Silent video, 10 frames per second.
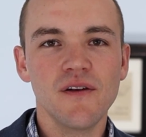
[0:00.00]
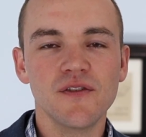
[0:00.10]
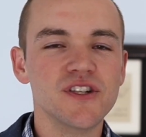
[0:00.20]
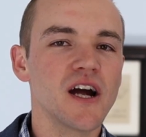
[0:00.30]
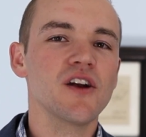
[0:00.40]

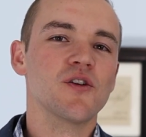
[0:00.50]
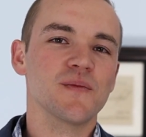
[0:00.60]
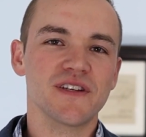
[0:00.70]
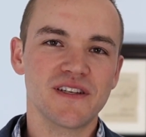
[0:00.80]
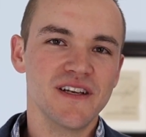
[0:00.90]

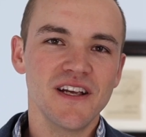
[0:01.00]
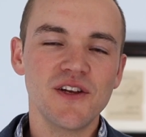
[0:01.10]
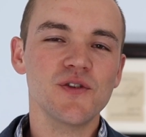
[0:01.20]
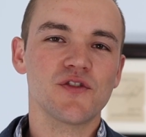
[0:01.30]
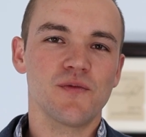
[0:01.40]
ginormous,
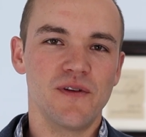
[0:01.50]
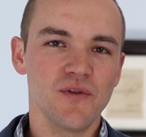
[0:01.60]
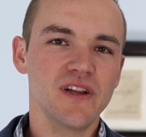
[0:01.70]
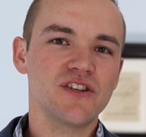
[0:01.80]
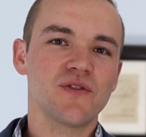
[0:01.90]
huge for me.
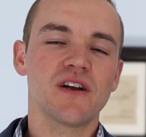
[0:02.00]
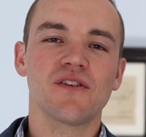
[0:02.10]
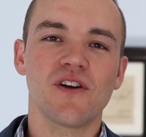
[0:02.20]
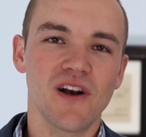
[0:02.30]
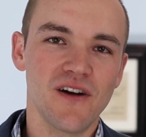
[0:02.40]
Really
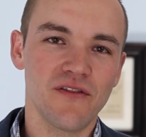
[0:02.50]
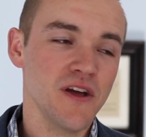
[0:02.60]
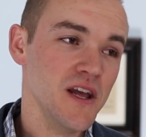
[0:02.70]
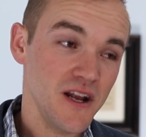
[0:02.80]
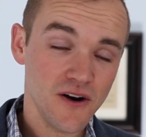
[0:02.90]
strengthened our love
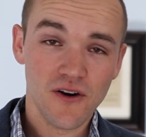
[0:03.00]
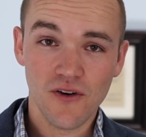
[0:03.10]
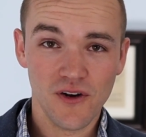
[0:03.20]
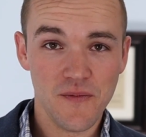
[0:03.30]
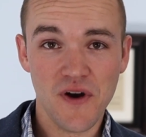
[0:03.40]
in our
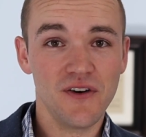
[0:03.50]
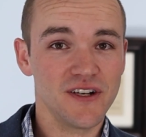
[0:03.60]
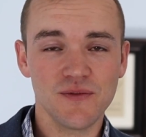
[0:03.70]
early marriage.